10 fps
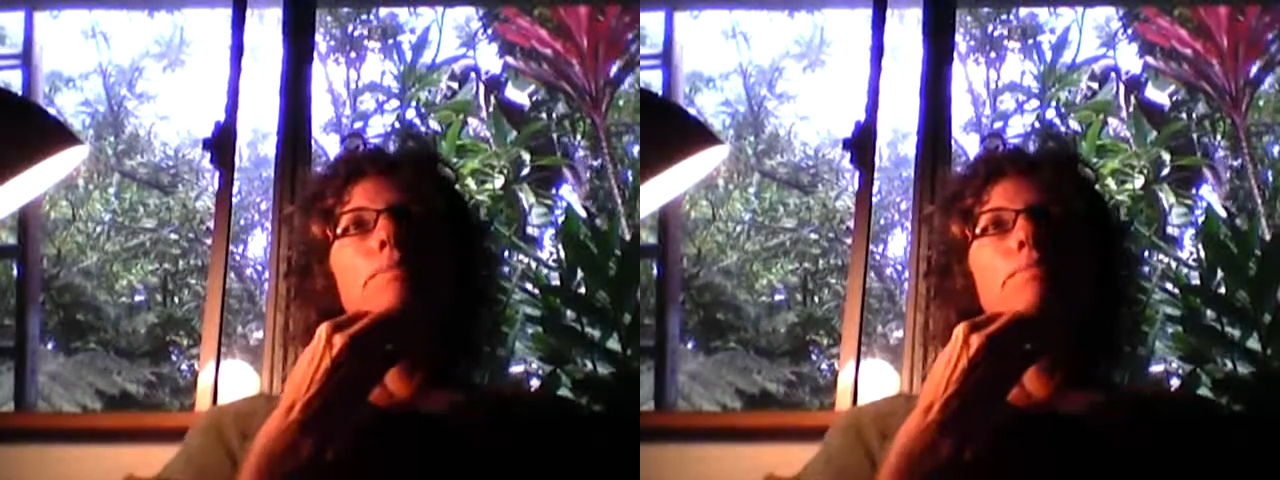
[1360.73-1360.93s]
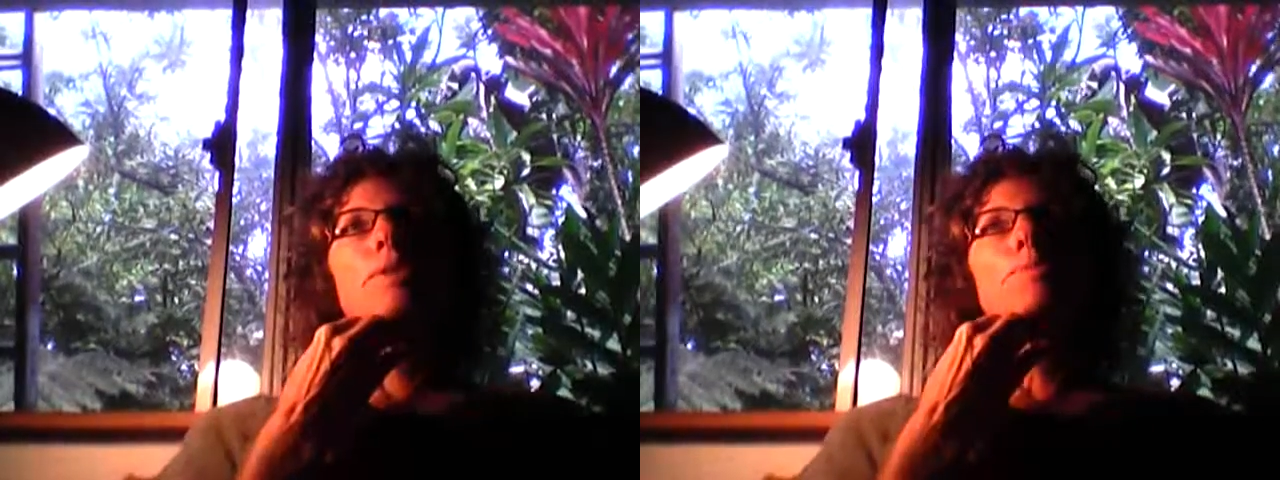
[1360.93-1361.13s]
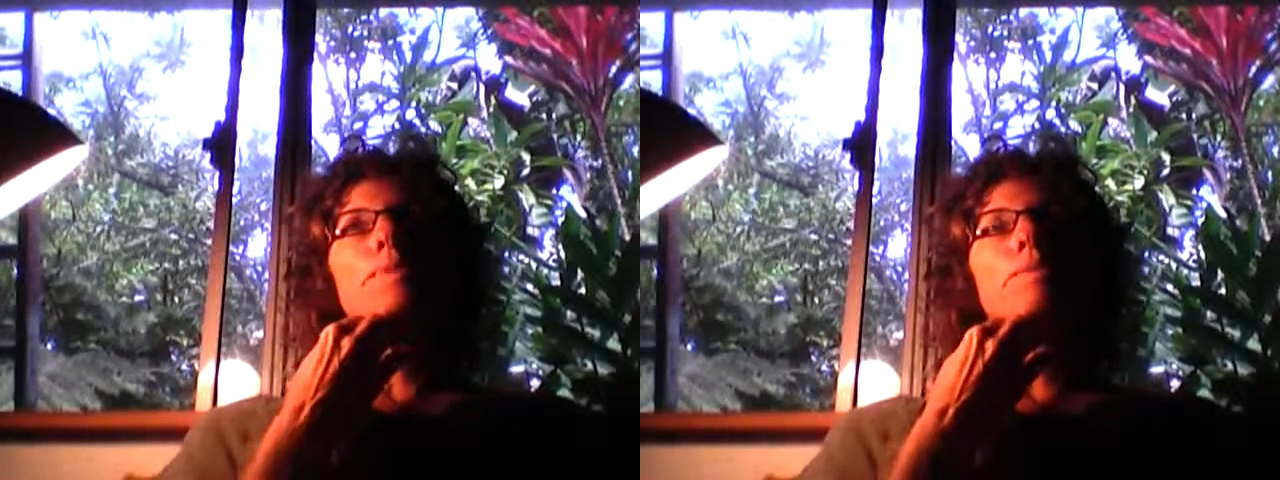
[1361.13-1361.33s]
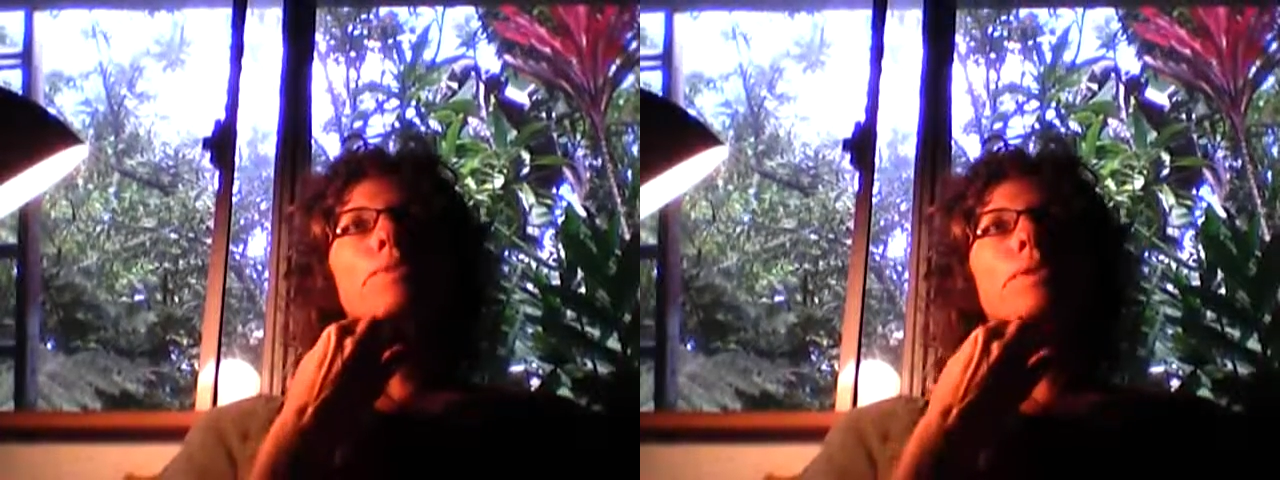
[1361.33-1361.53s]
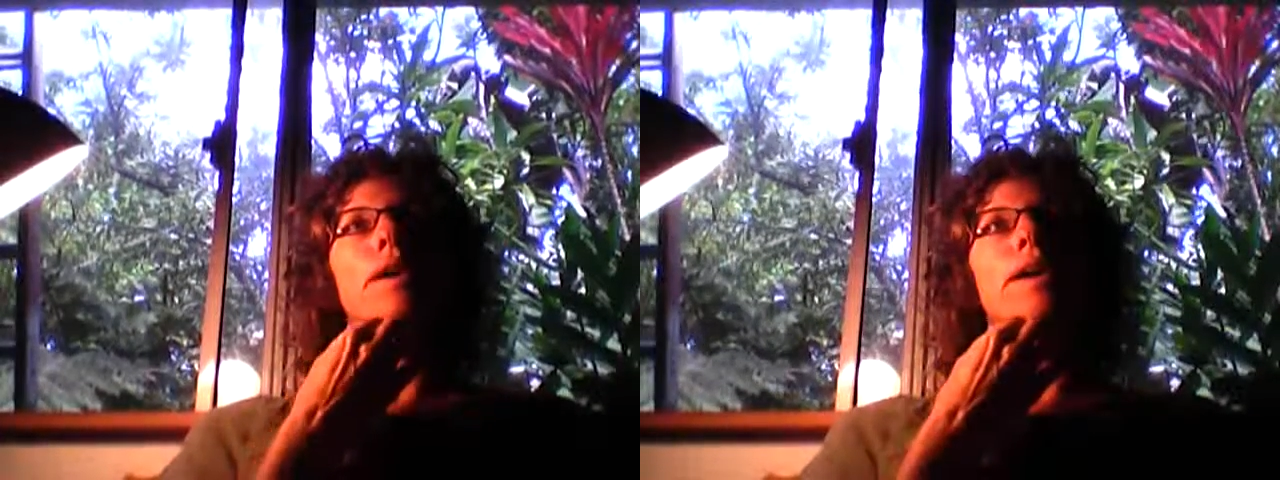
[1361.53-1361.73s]
Most
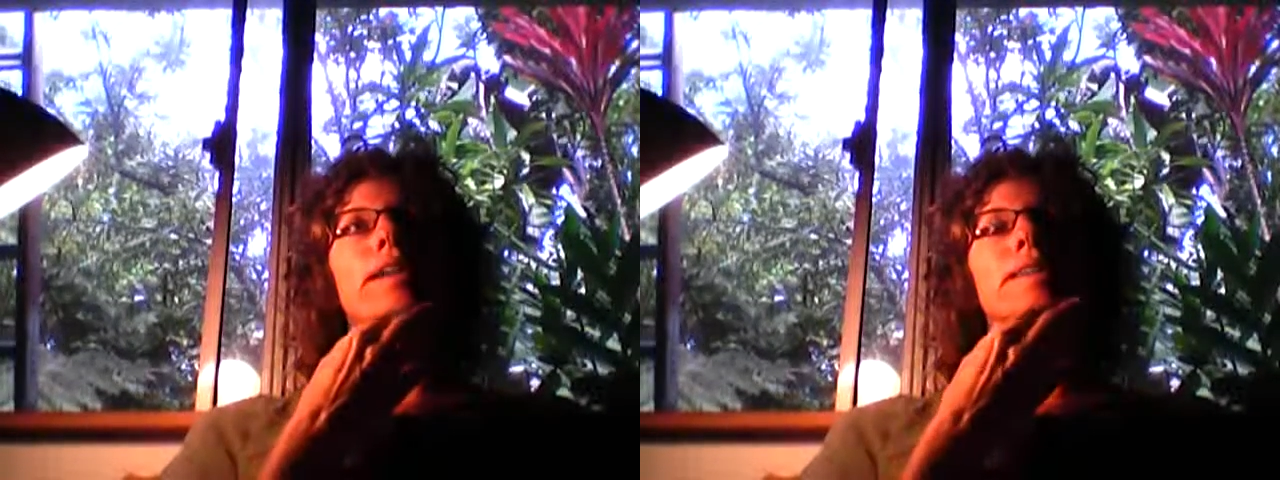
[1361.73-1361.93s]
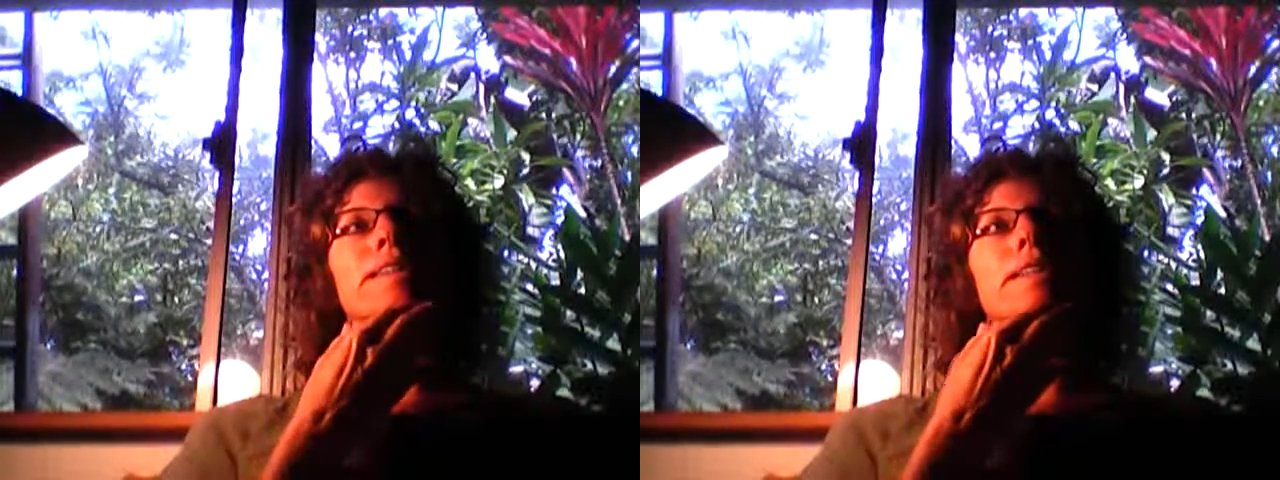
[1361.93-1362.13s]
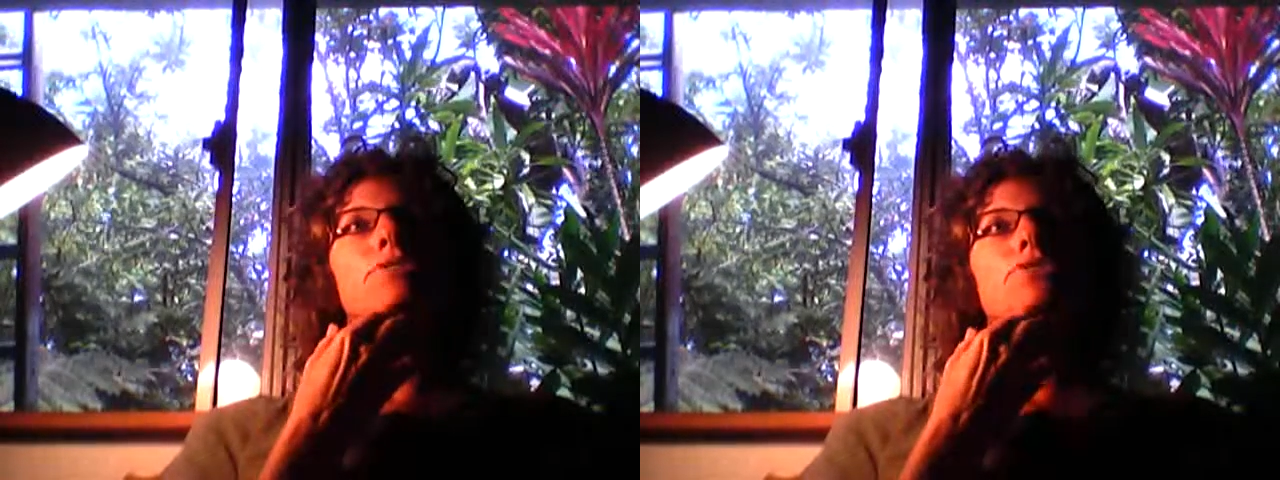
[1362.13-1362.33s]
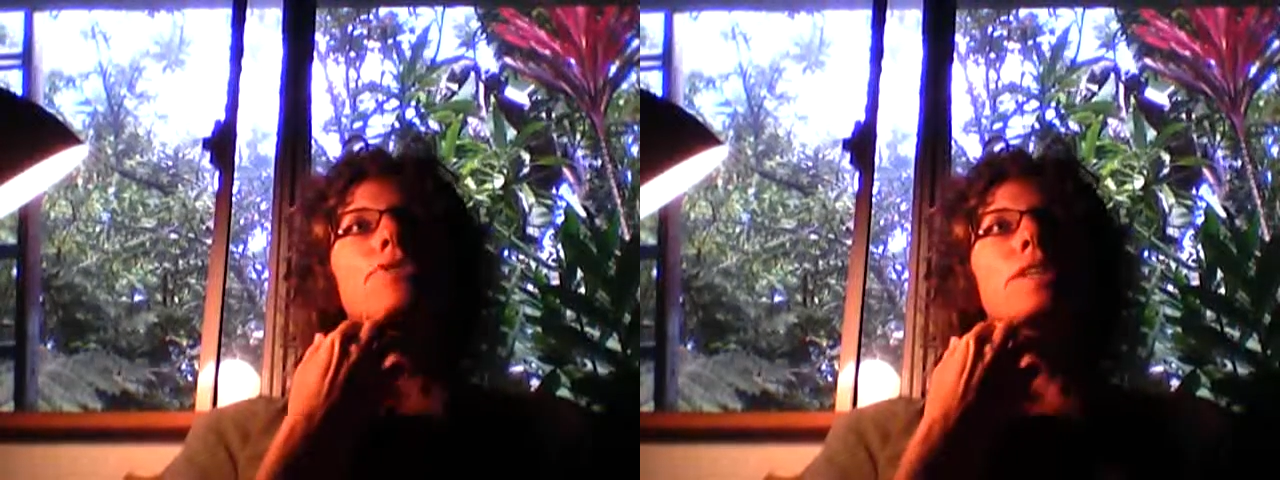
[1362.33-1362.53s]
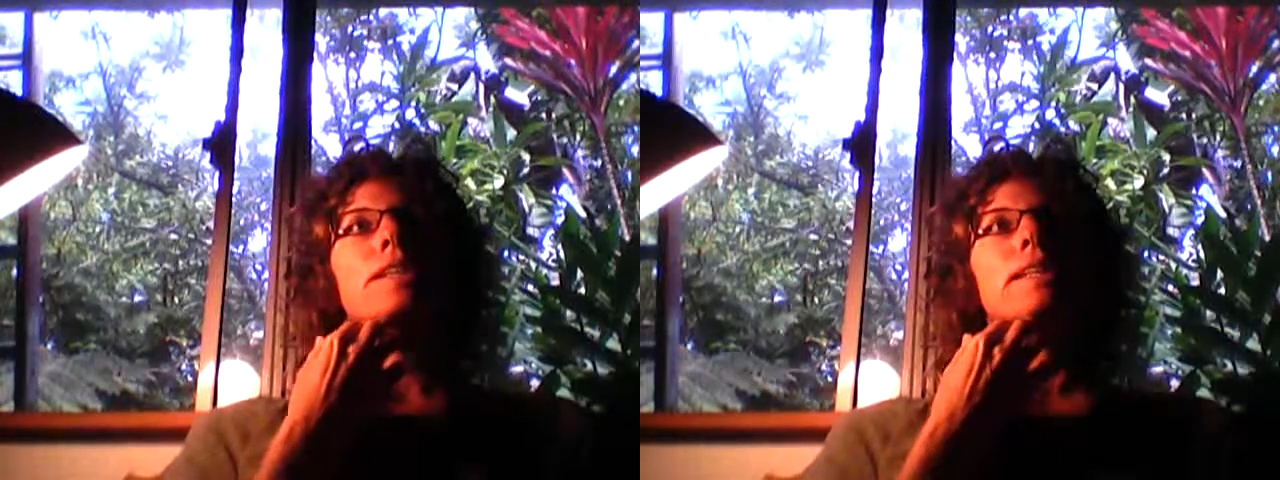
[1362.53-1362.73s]
people are
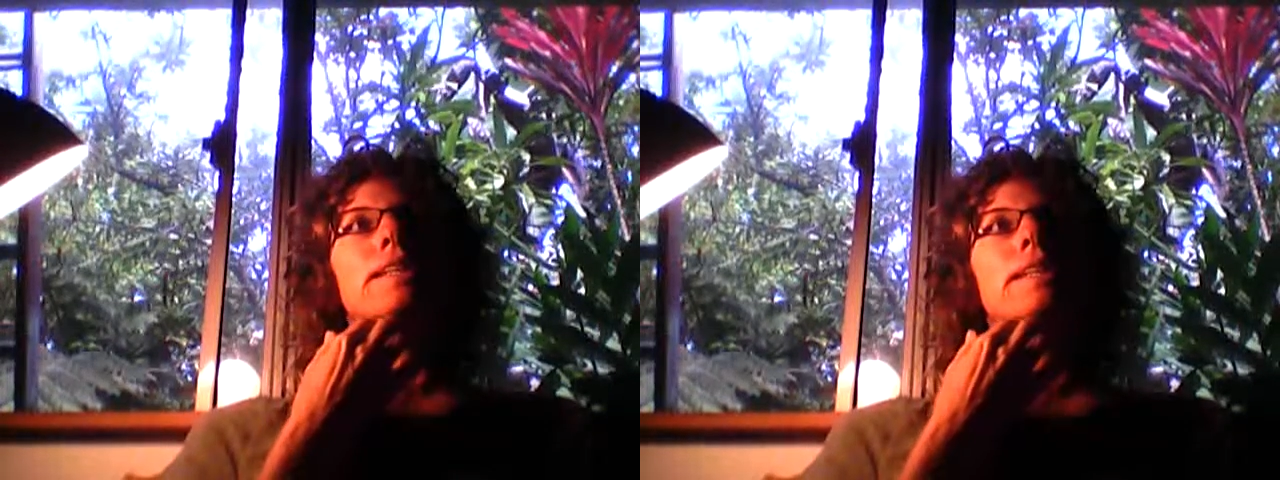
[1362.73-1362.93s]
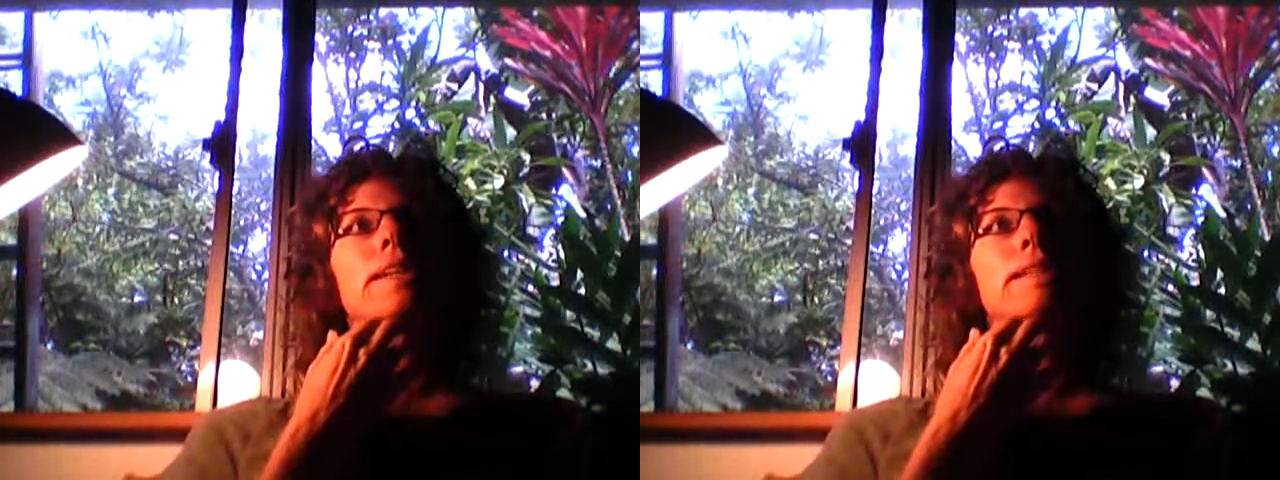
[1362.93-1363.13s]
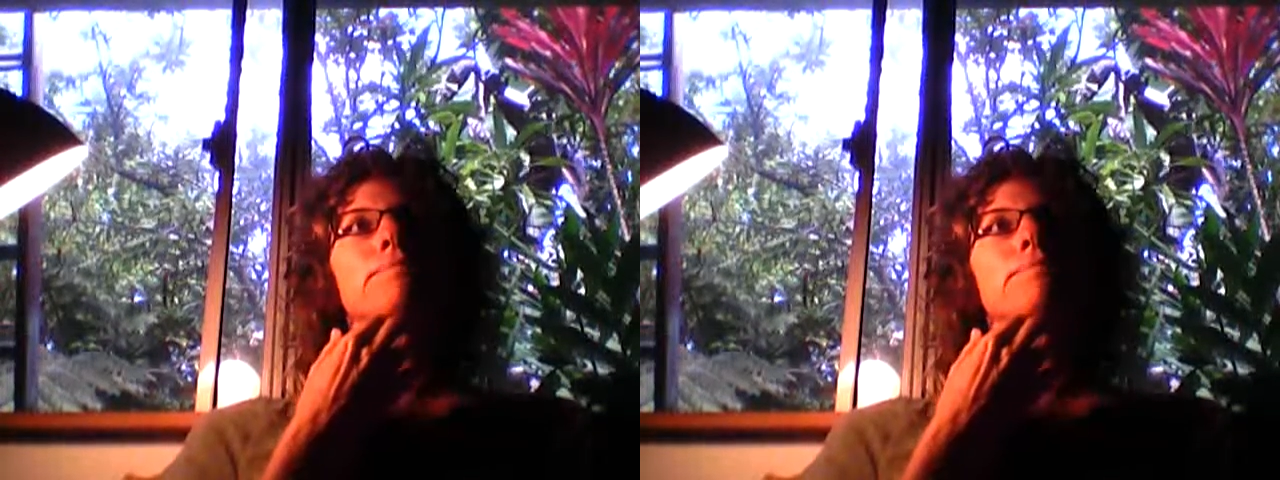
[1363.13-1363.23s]
interested in,